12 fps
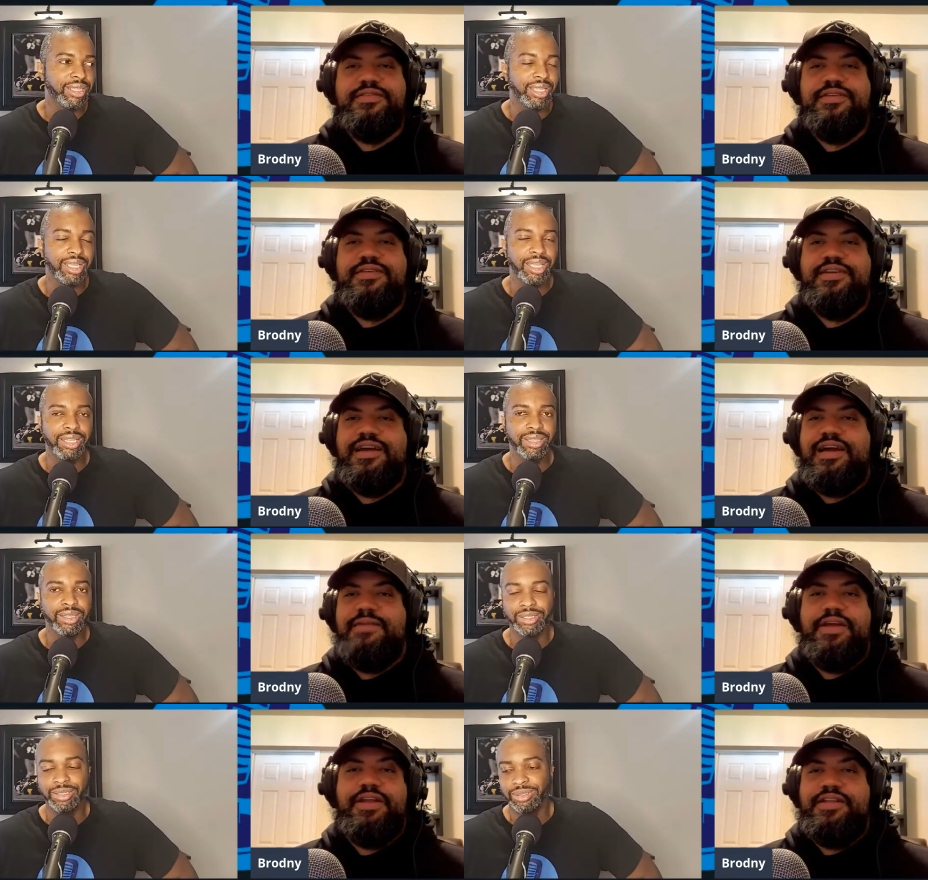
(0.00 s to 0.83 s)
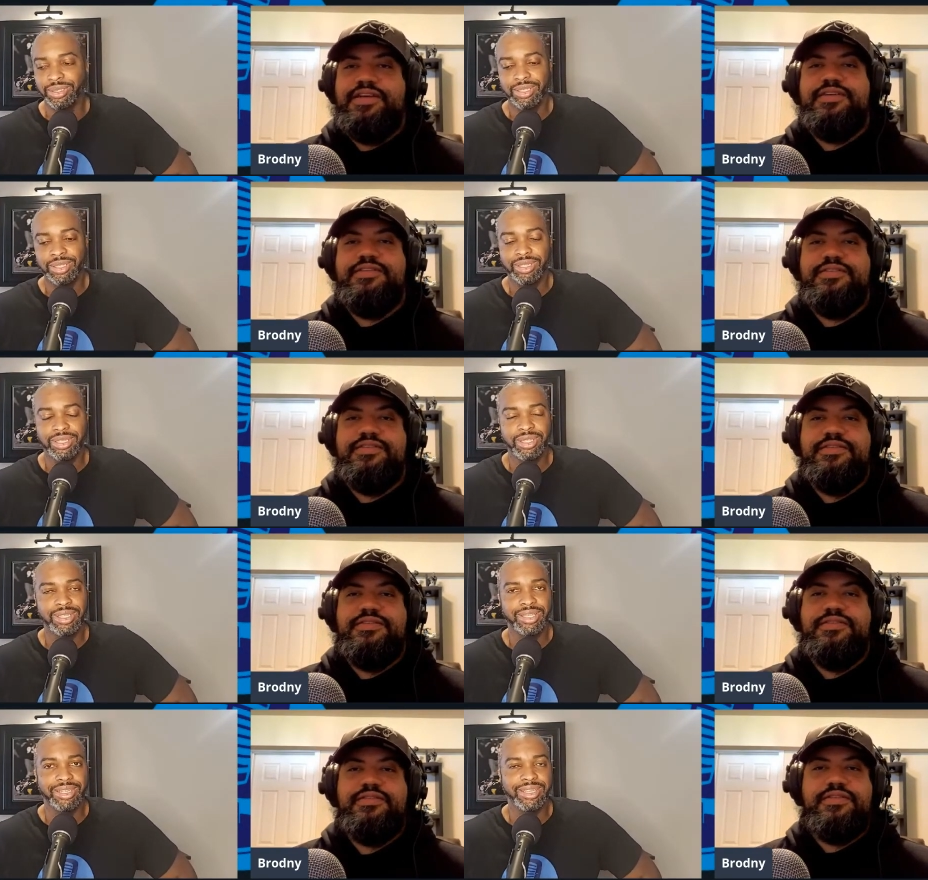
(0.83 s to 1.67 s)
Speaker 1: And look, I bet he does.
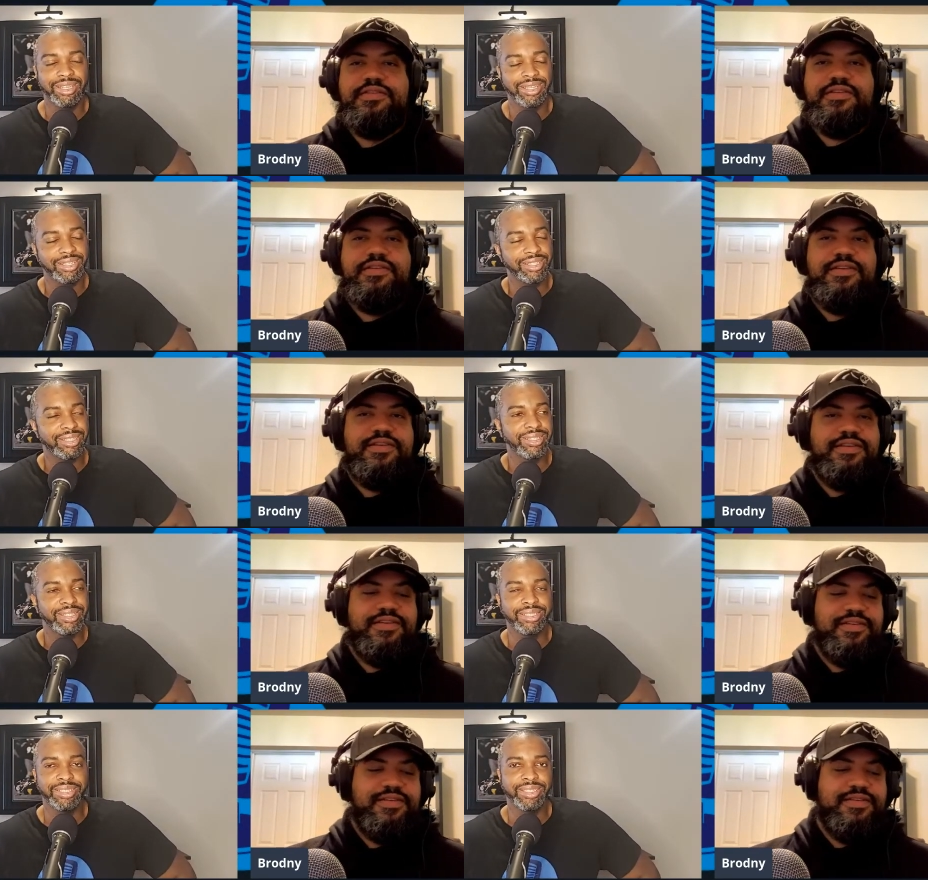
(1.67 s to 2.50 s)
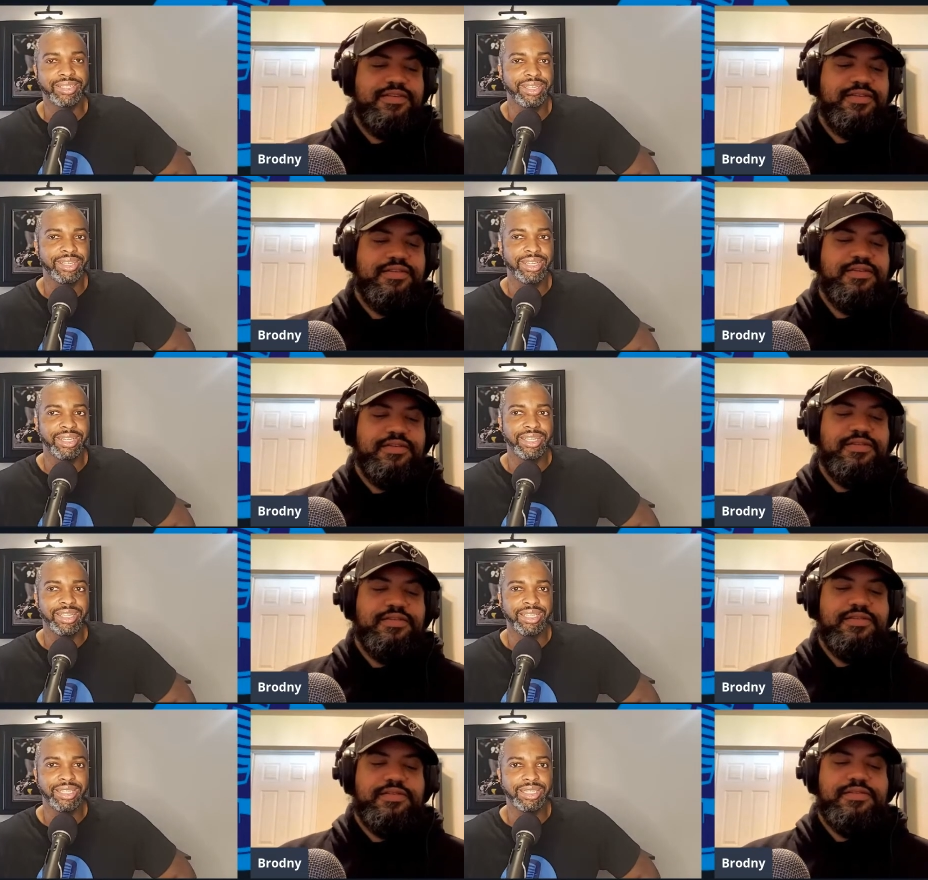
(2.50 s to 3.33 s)
Eh, eh, listen,
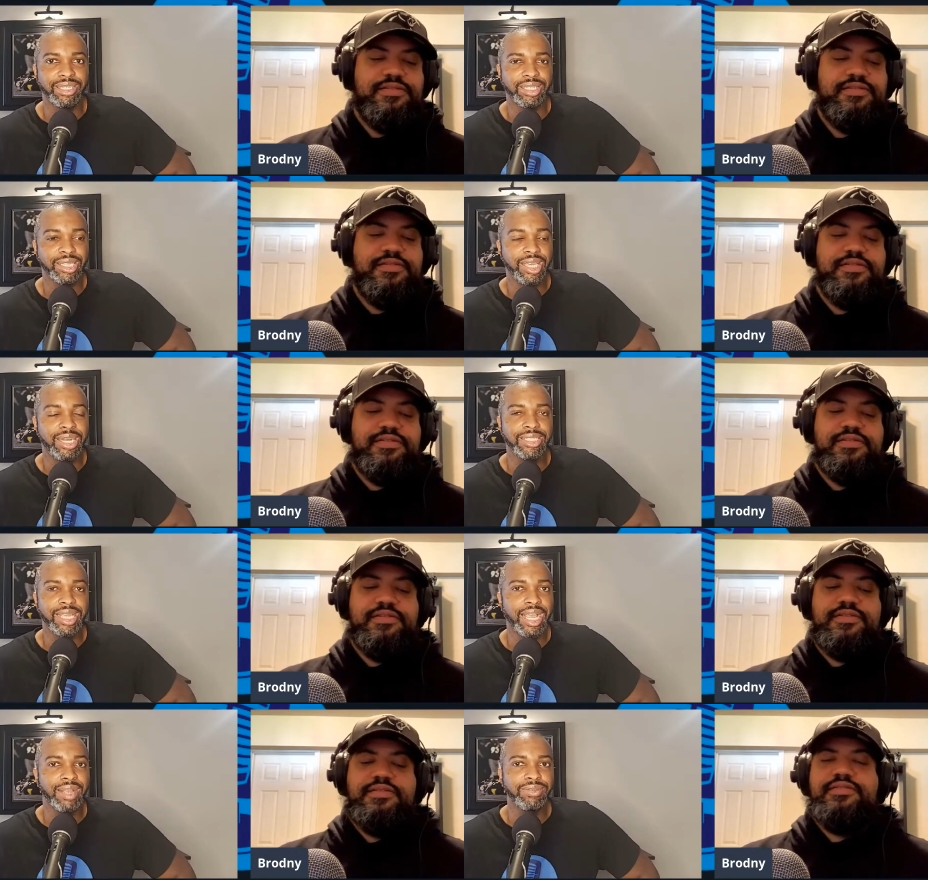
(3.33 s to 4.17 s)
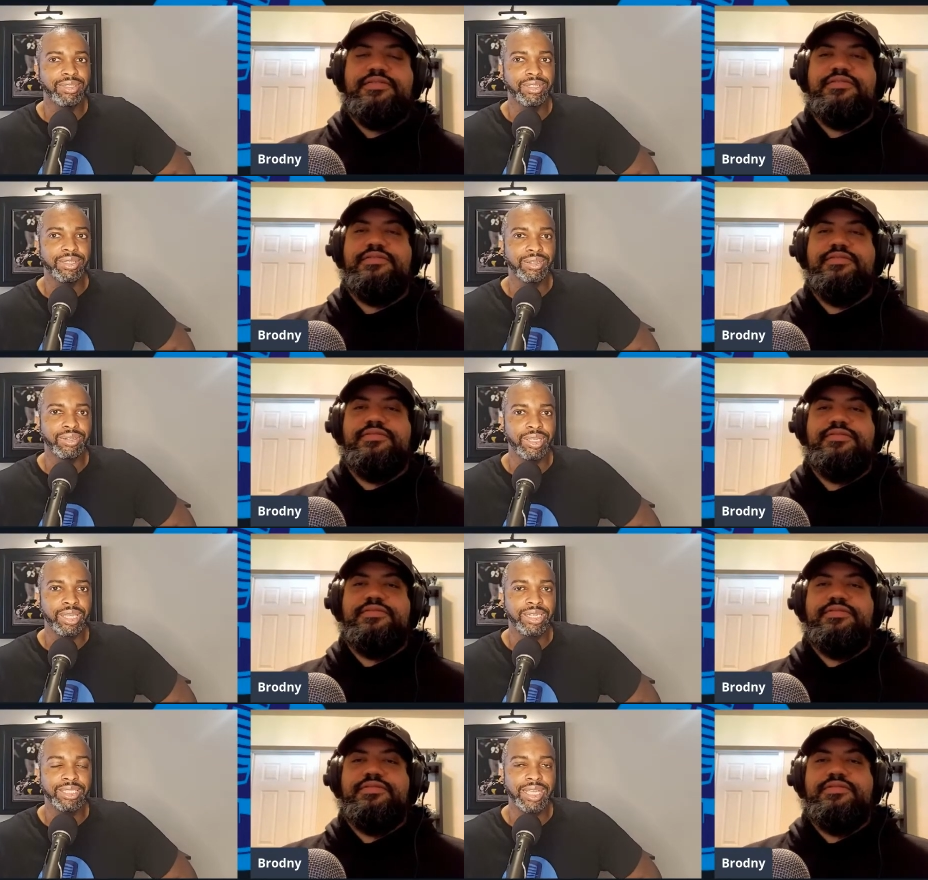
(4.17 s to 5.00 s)
he doesn't have to
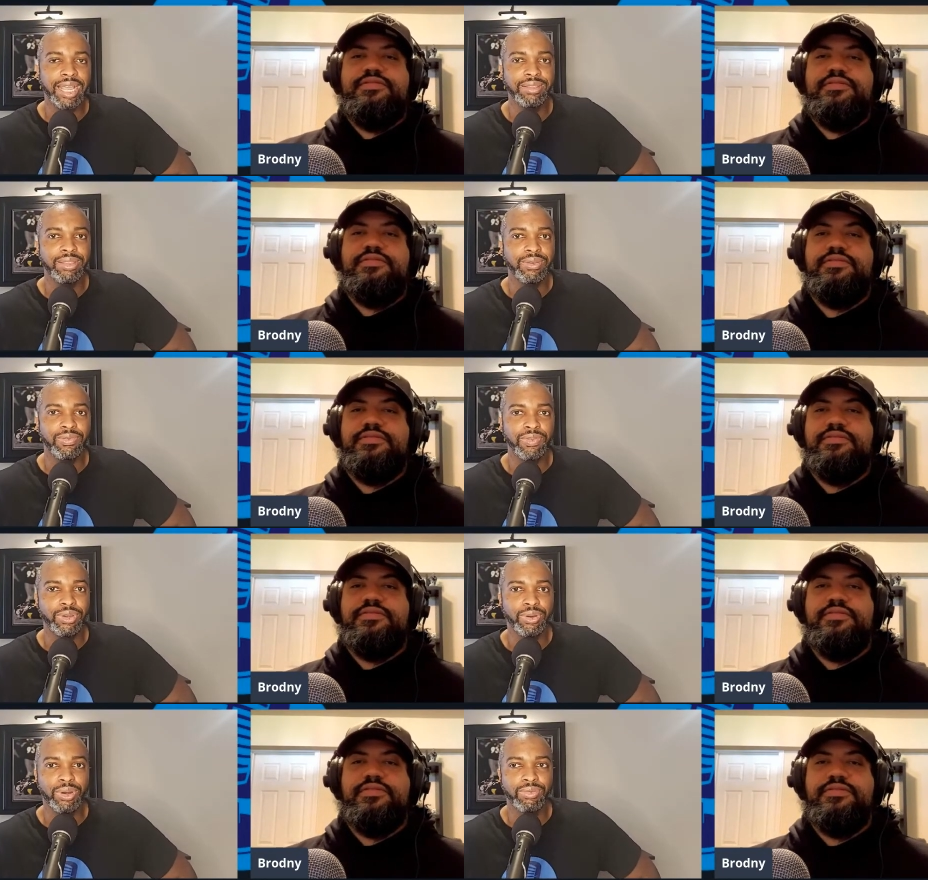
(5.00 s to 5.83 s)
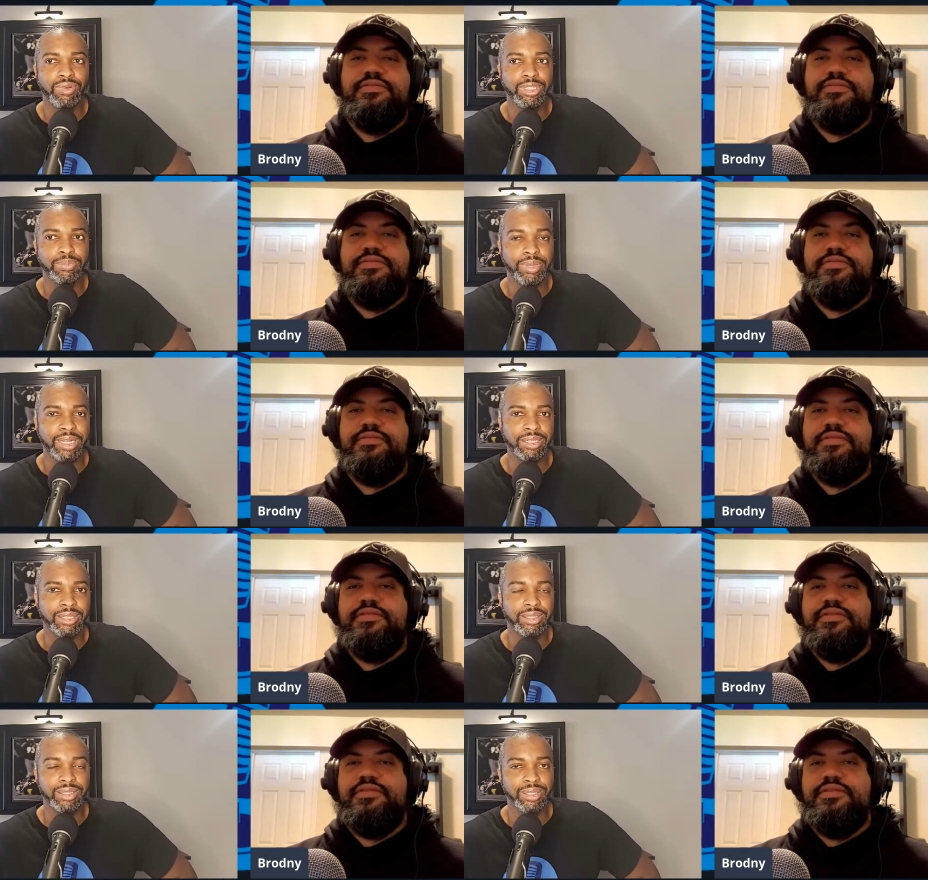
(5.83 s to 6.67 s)
he doesn't have to fear or
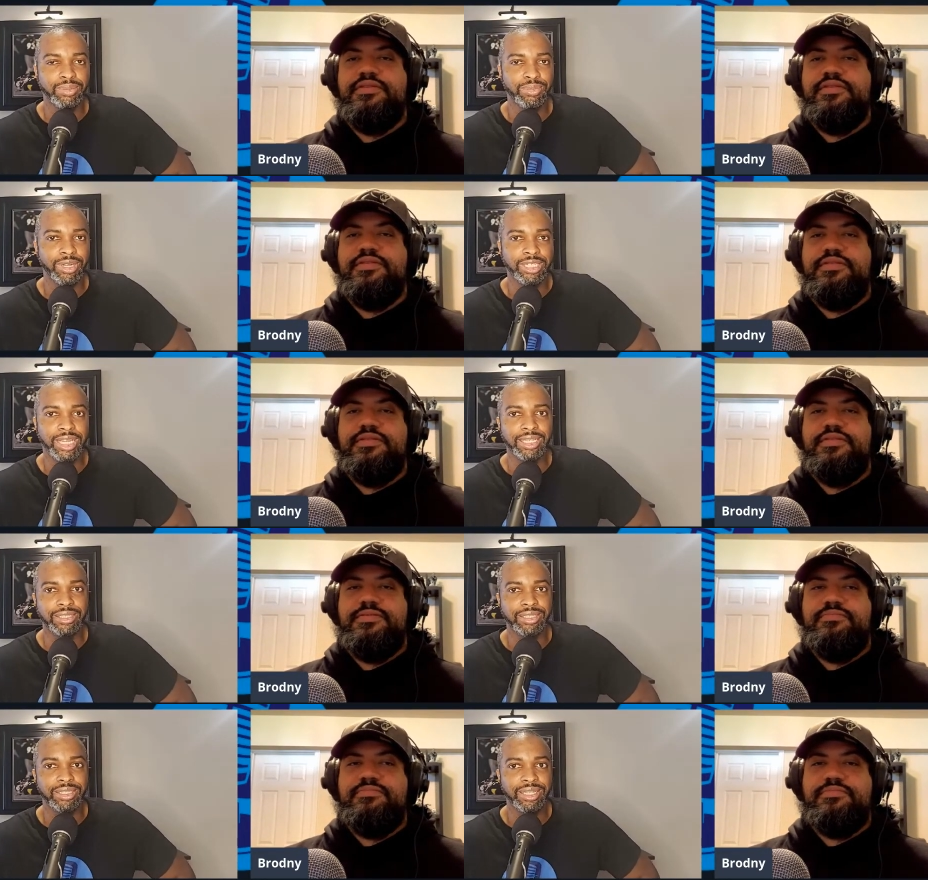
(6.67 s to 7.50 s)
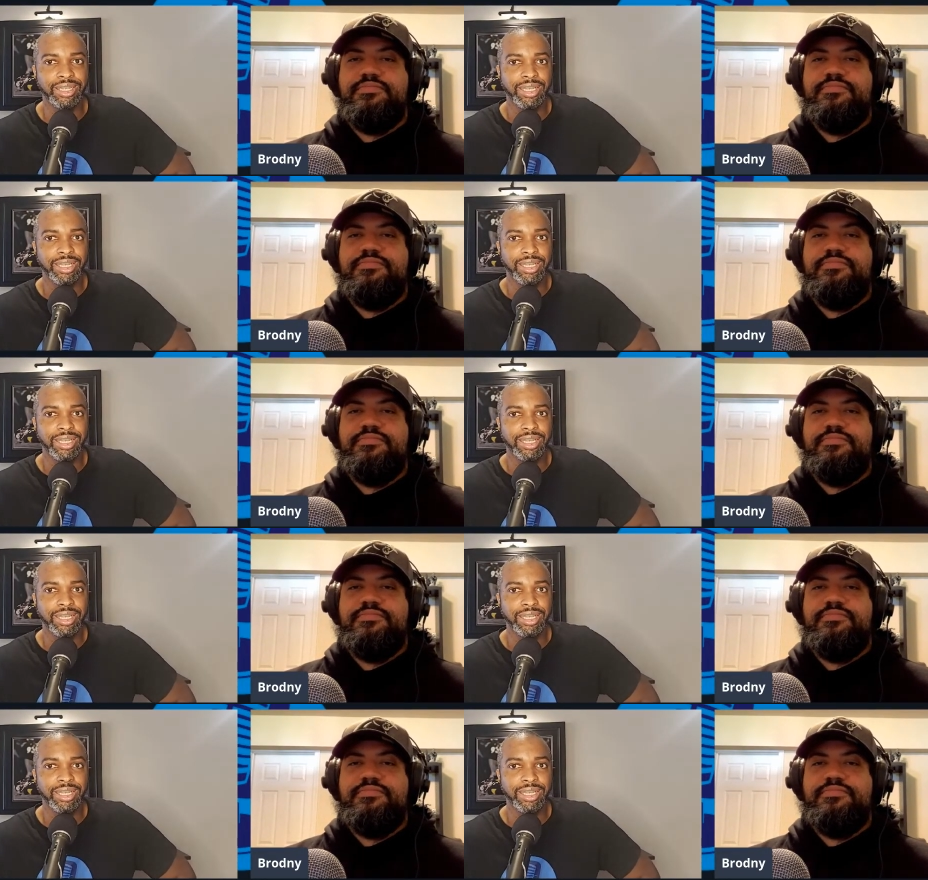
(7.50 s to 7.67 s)
respect Lamar Jackson